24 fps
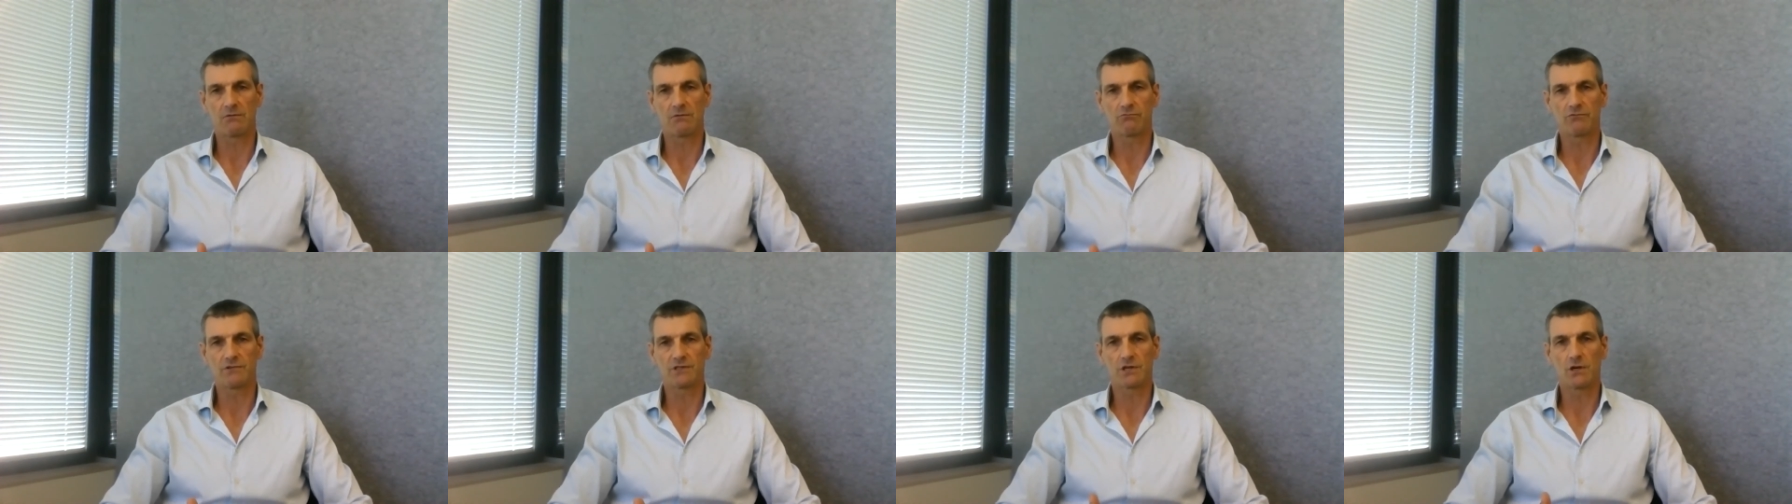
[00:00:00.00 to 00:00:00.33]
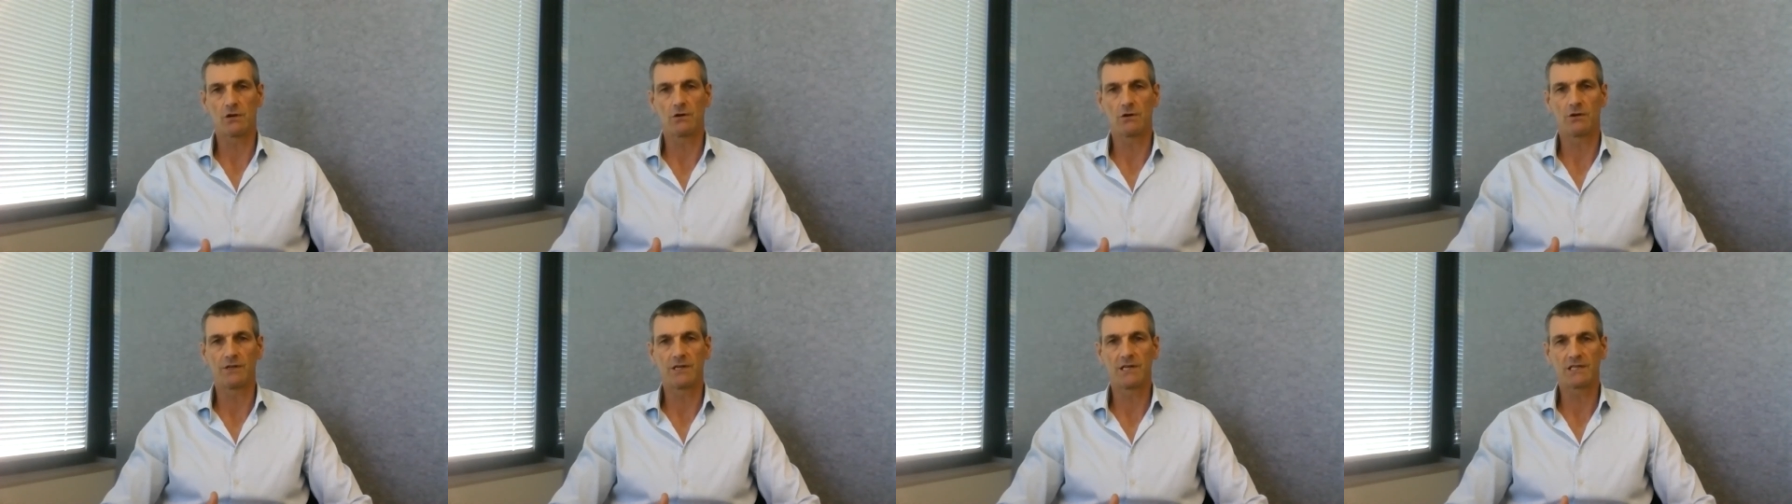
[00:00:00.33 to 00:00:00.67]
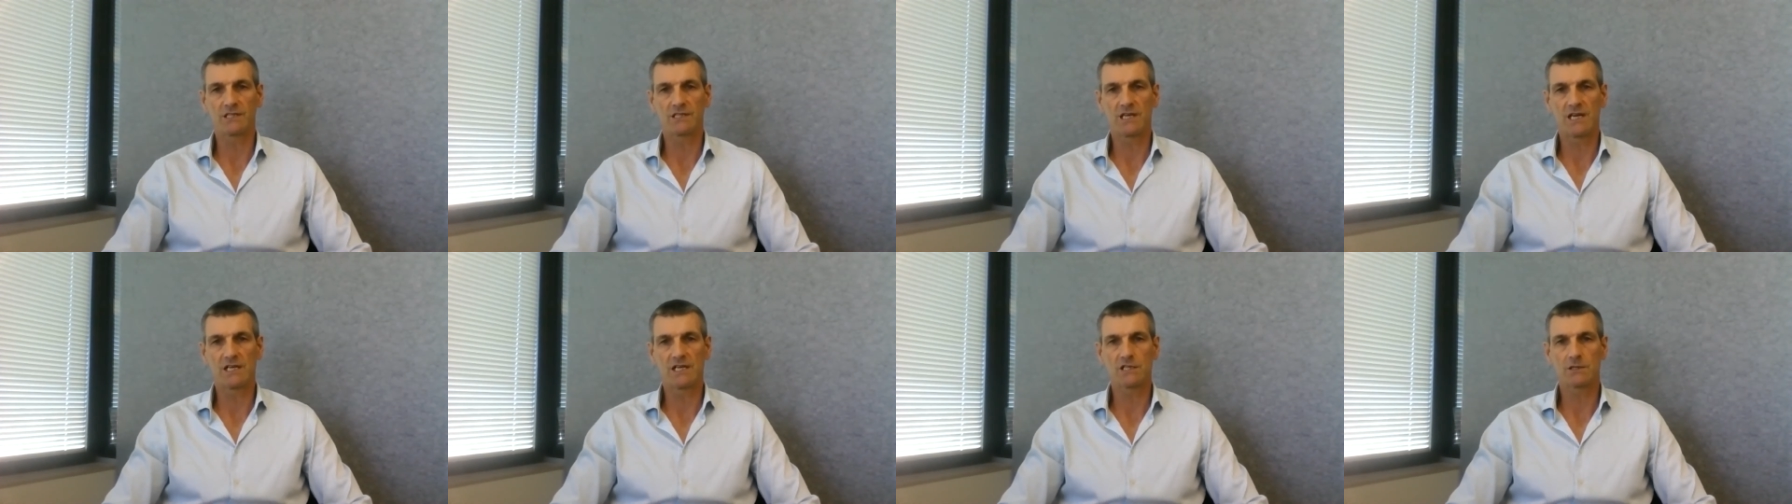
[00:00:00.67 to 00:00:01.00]
return on
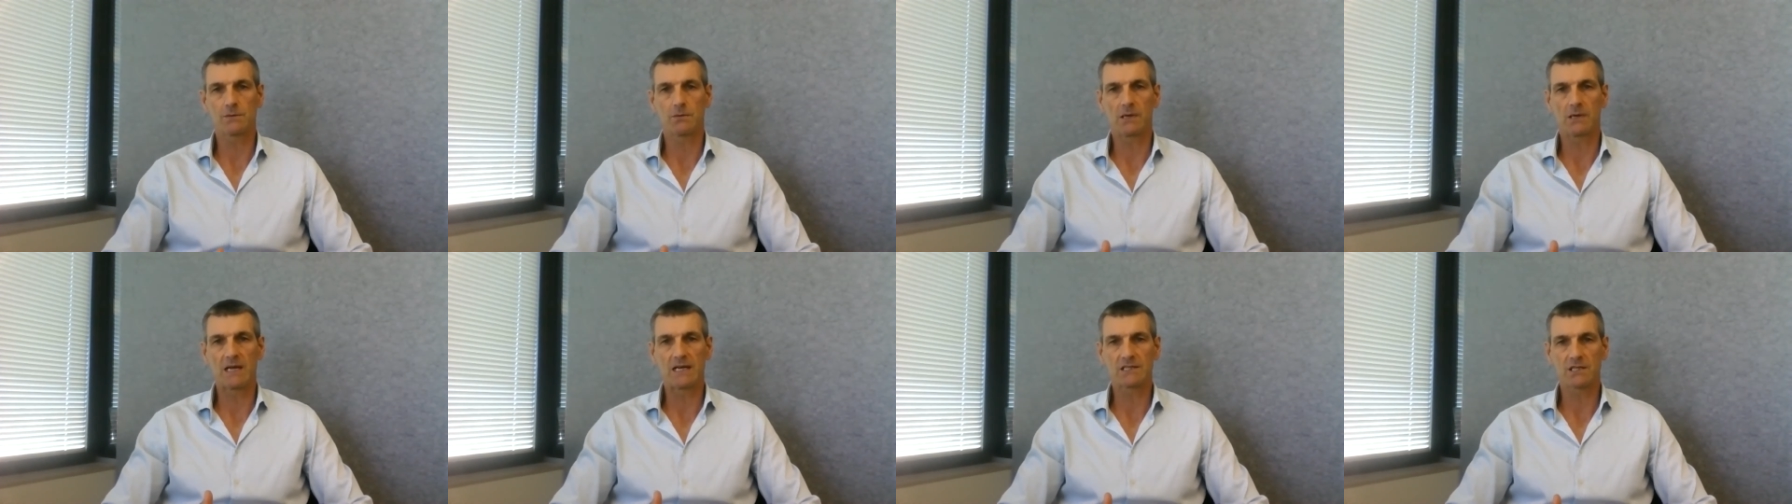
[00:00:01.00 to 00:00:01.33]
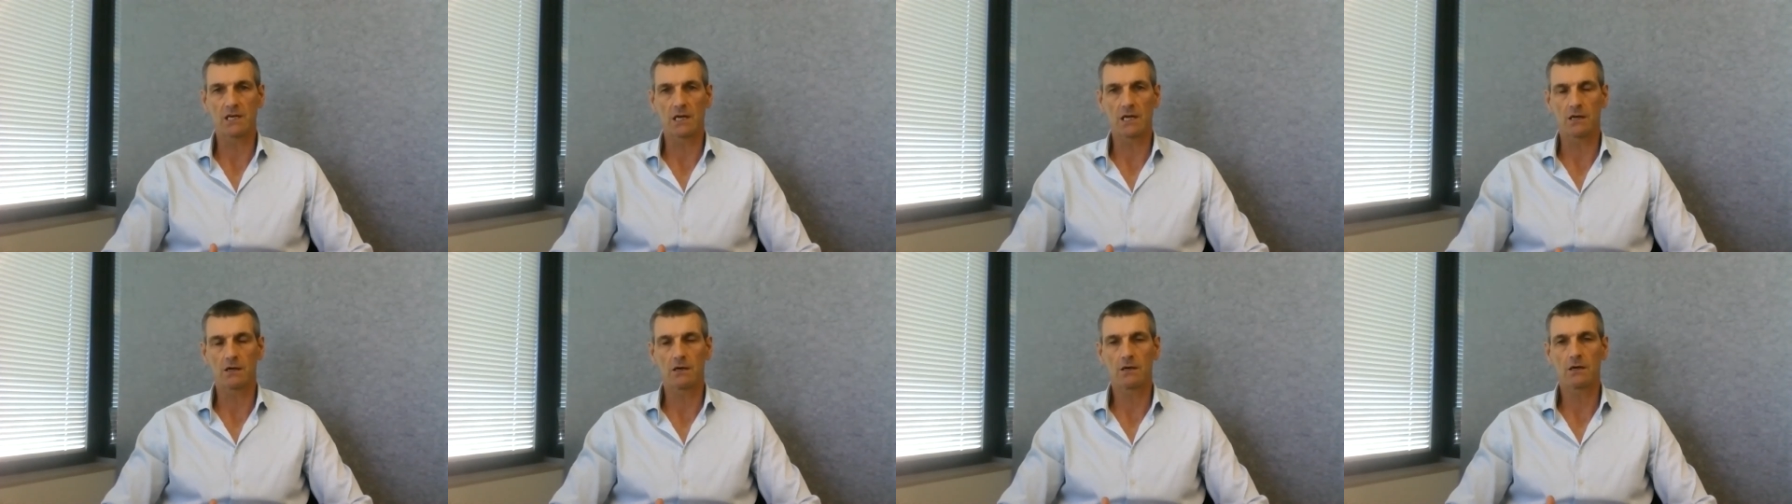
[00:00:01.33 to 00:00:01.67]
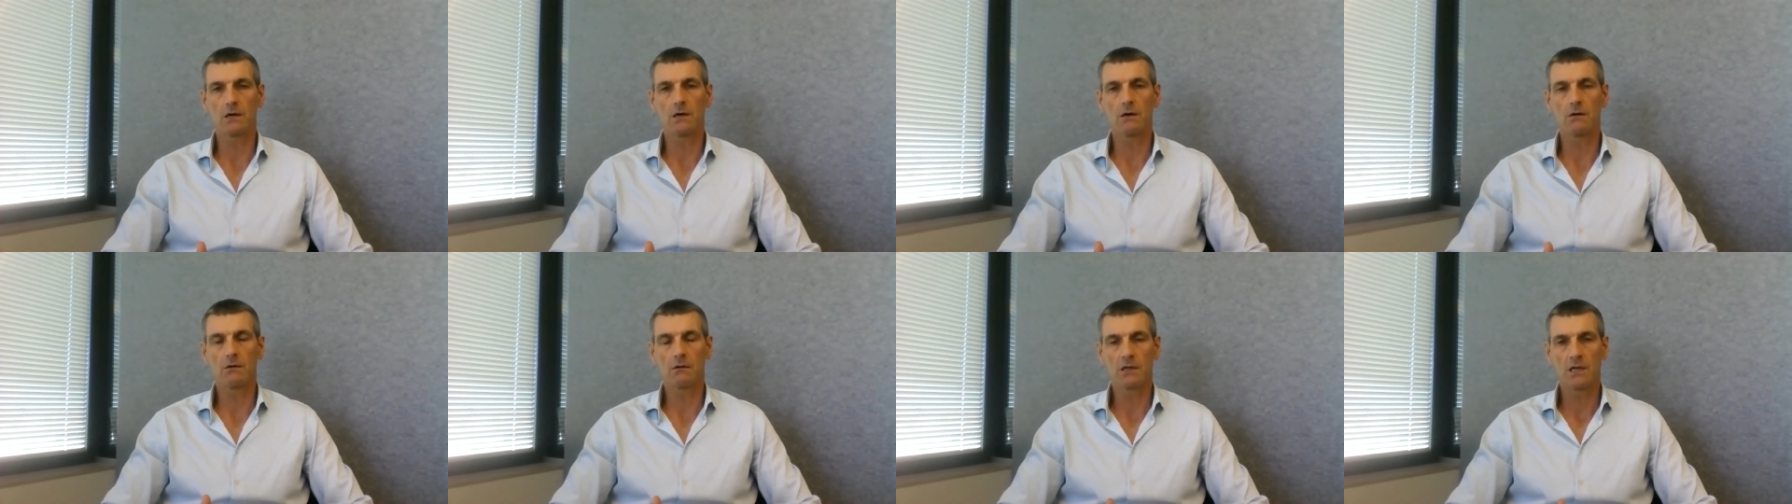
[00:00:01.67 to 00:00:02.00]
net tangible asset
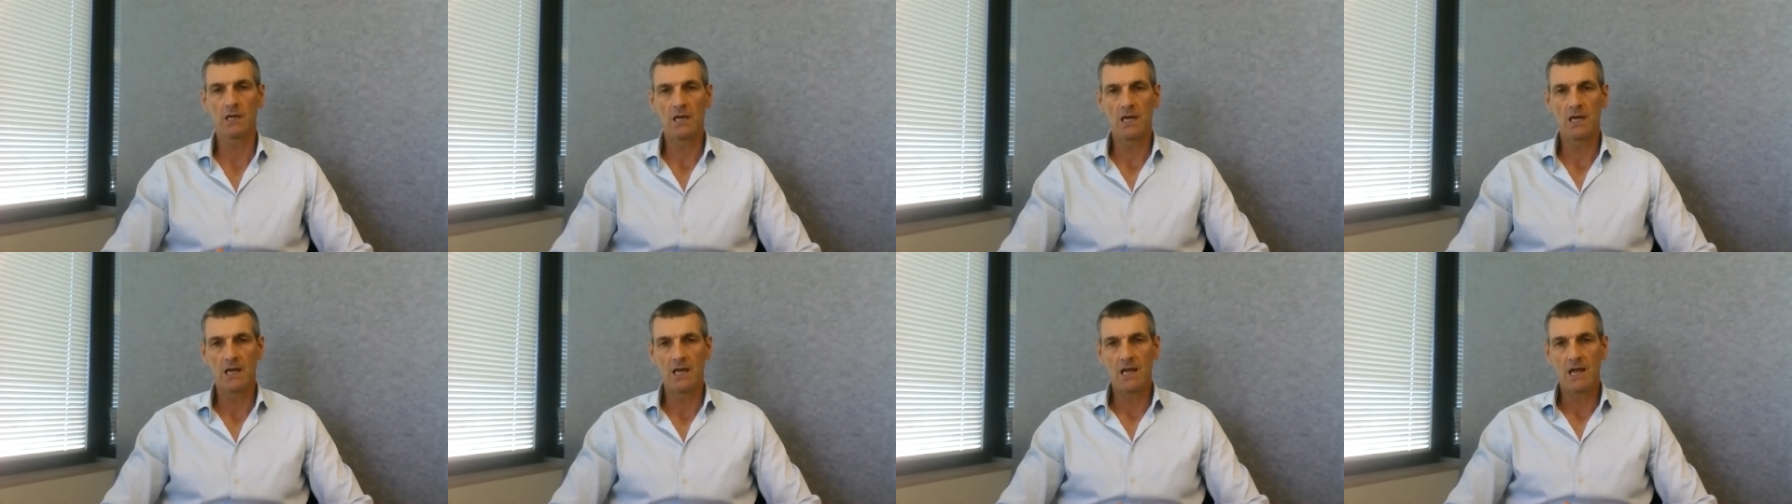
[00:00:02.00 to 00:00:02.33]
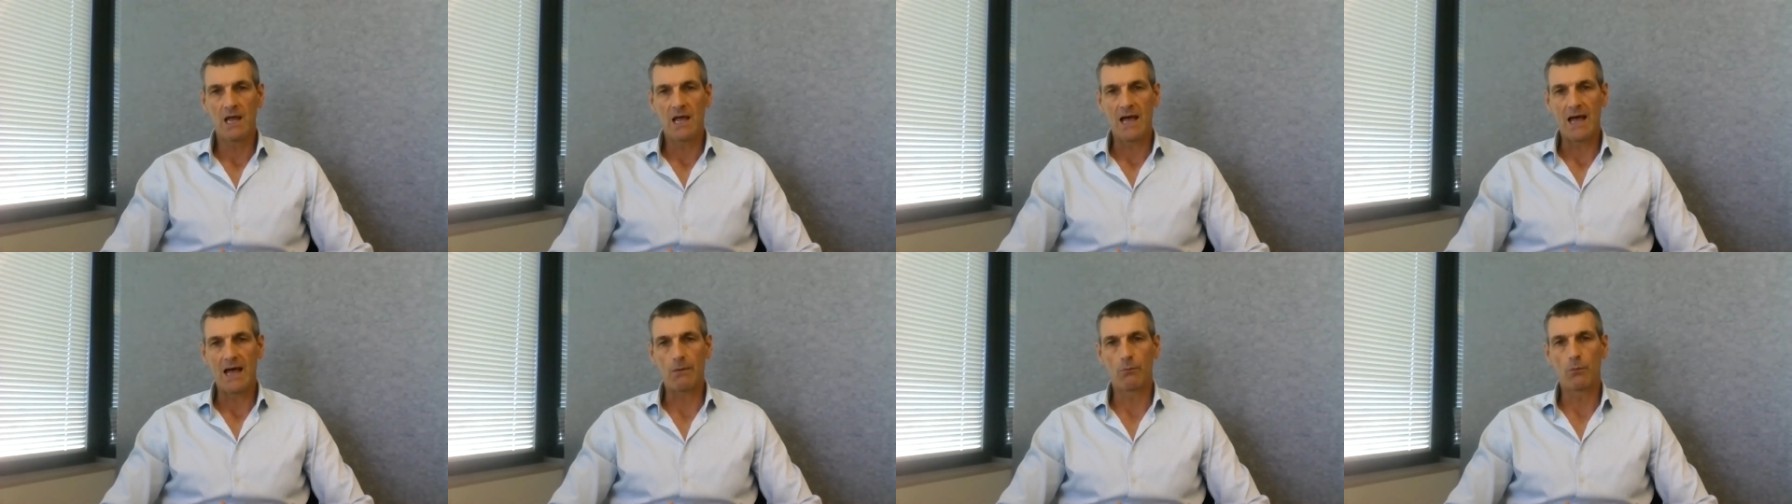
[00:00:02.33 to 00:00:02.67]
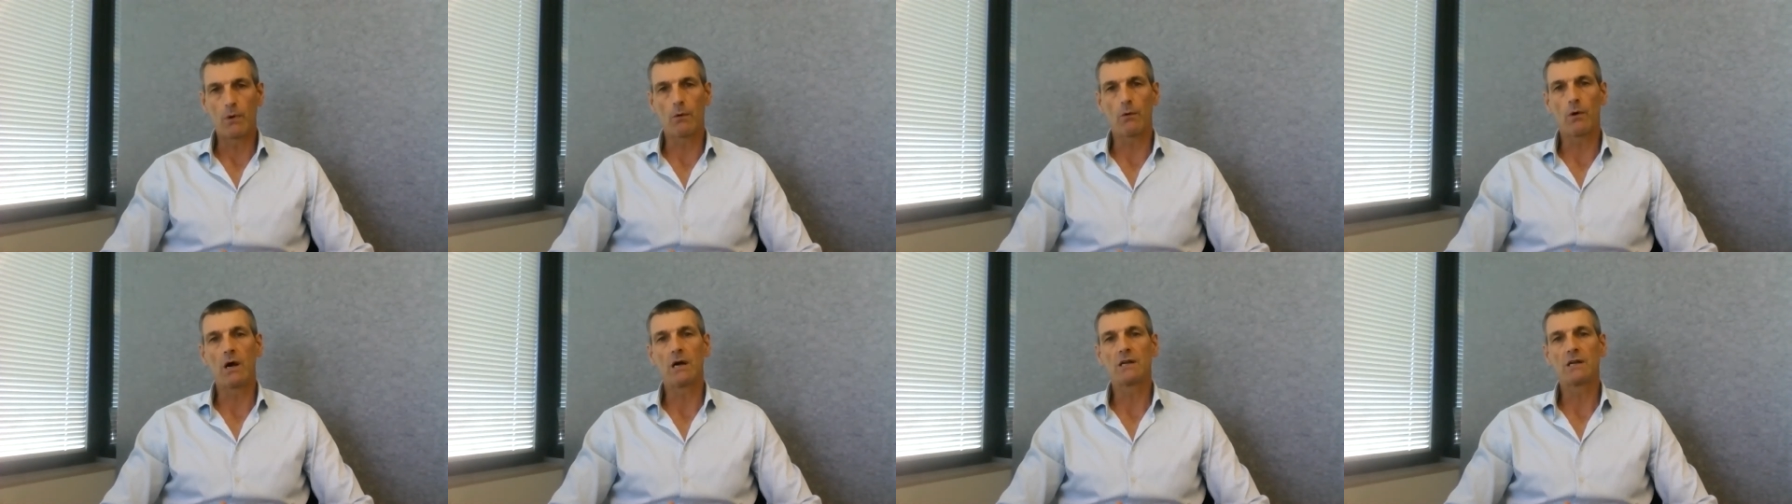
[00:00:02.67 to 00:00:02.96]
goal, and we were